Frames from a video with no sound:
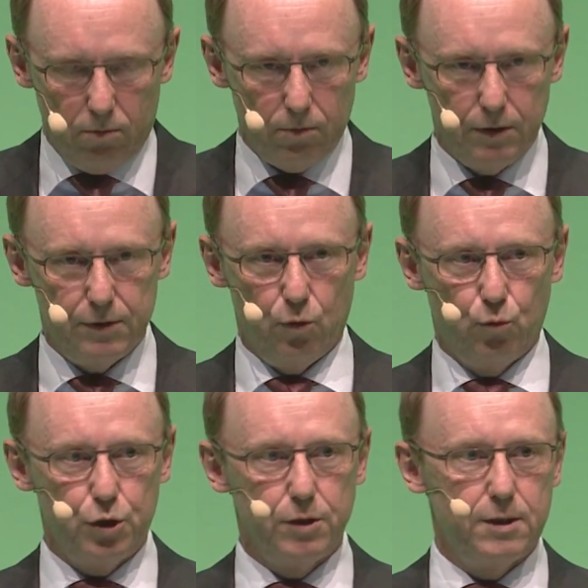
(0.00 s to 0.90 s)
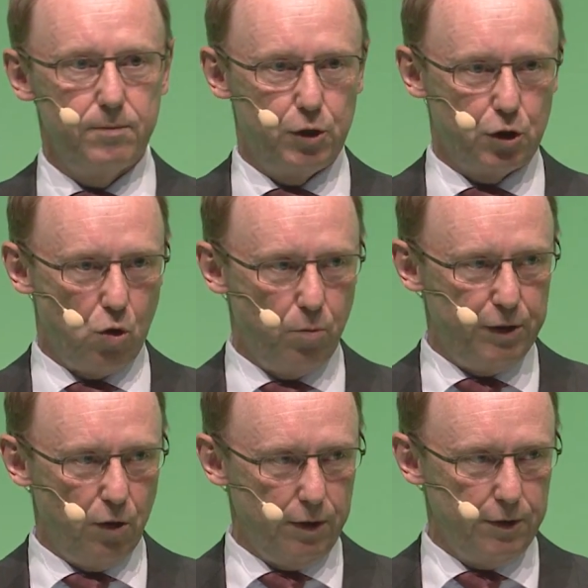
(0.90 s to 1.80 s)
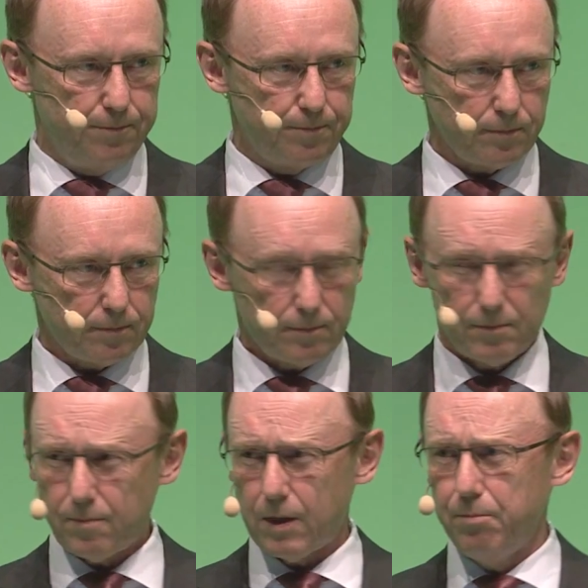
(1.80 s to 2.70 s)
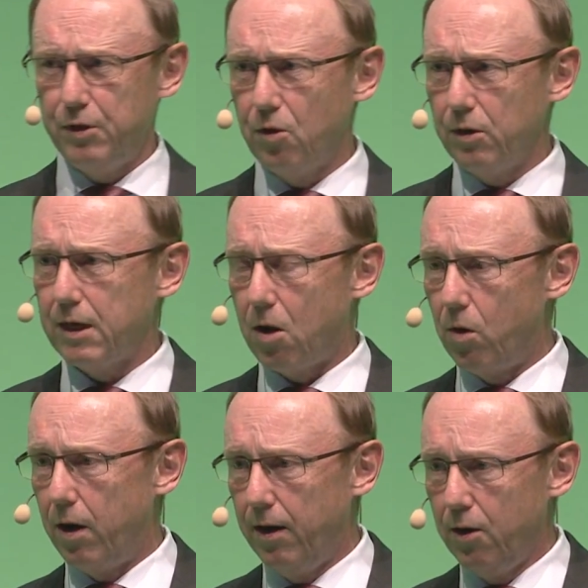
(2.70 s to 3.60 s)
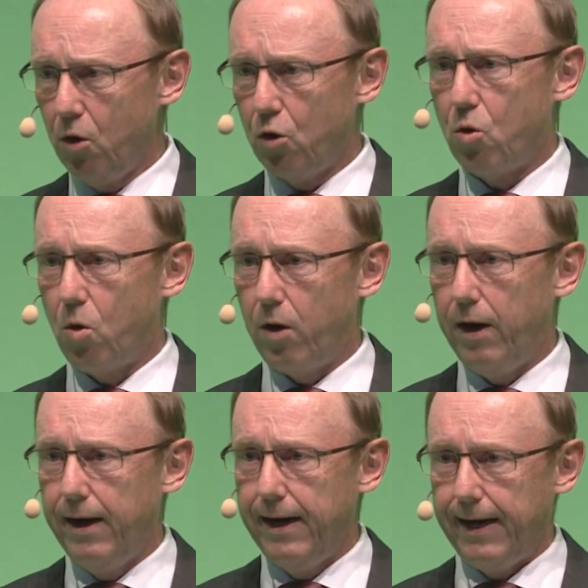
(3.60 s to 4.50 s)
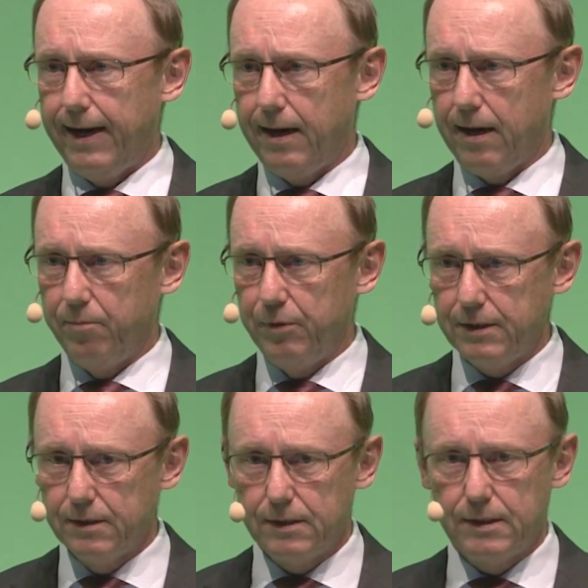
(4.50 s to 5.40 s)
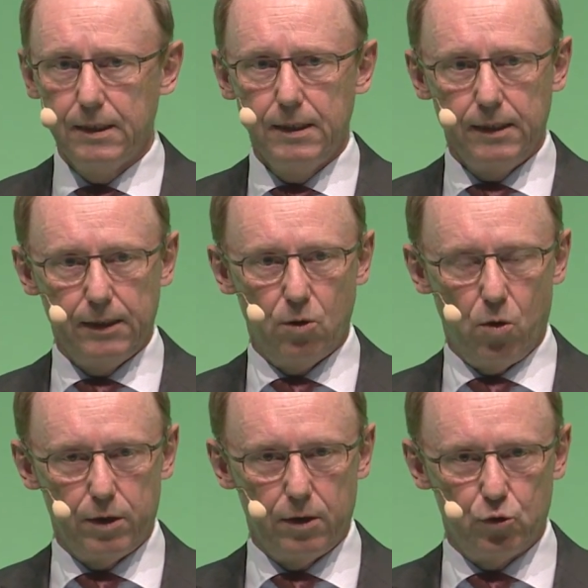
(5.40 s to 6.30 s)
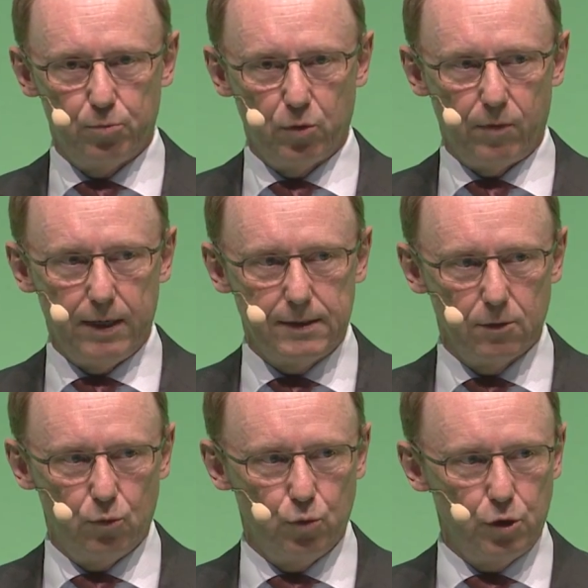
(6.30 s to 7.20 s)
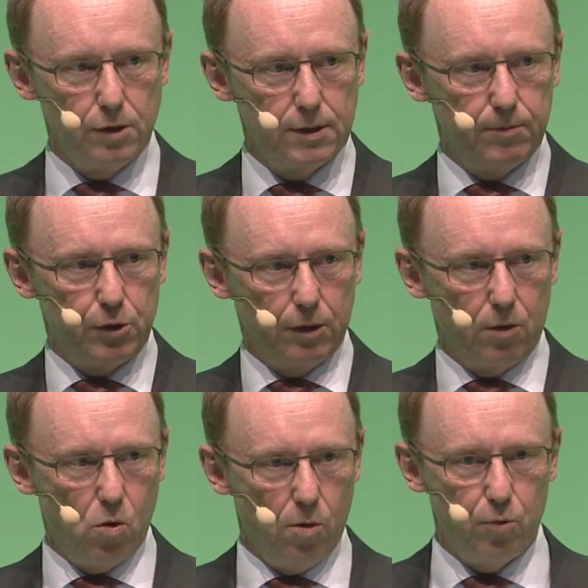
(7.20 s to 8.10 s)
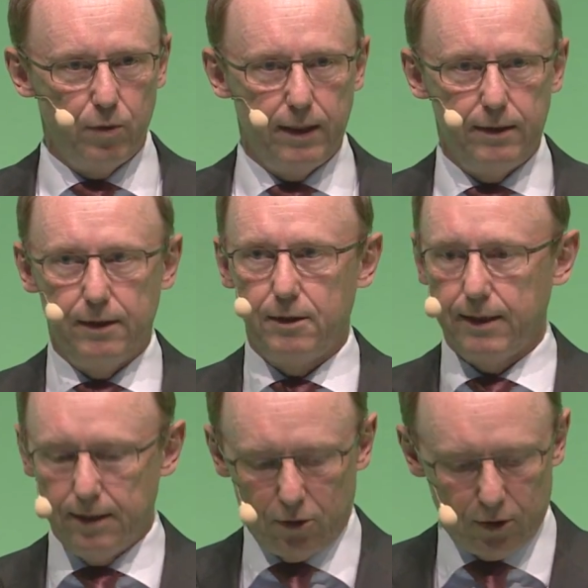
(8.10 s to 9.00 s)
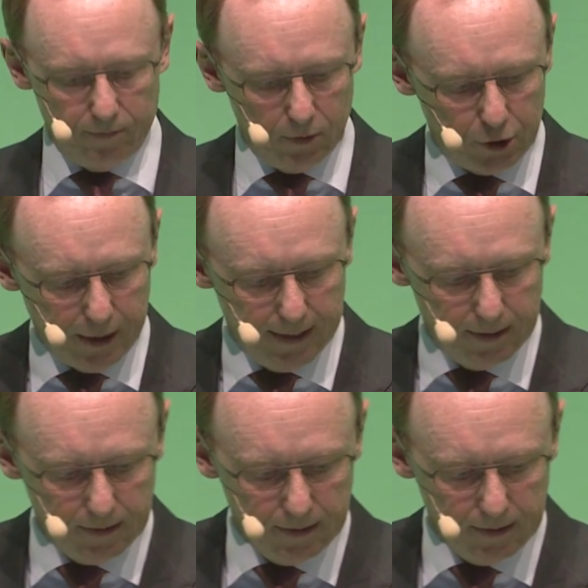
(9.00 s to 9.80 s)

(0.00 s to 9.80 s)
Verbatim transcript: on solutions which go beyond, beyond our core airline business in order to provide solutions which incorporate the entire travel chain.